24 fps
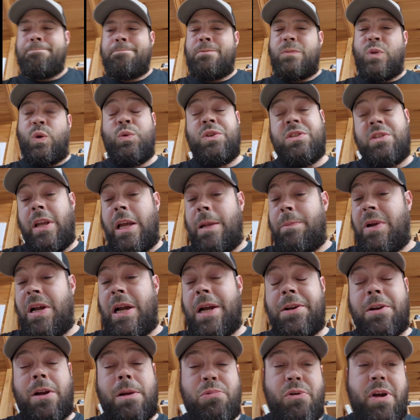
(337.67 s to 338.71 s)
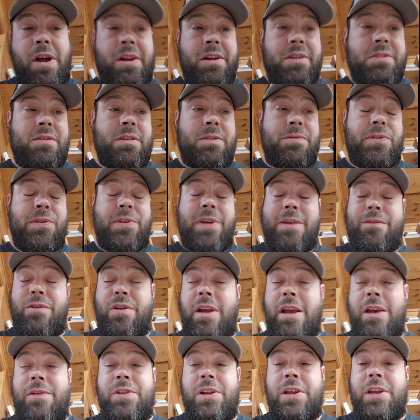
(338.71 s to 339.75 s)
We stand behind our products. If you ever
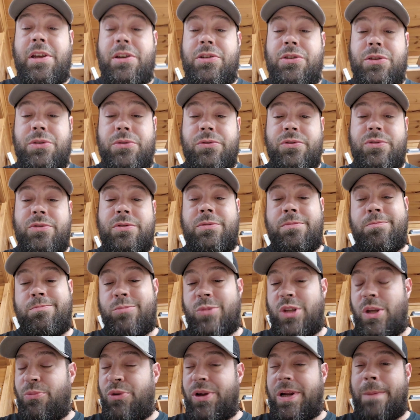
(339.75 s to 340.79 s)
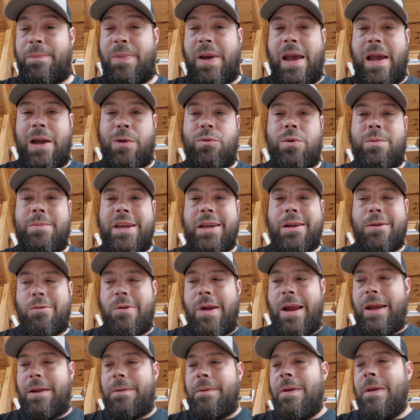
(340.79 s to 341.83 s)
have any issues, you bring it back, we'll make it
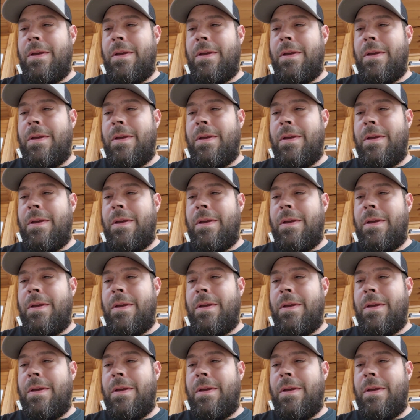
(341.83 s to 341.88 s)
right.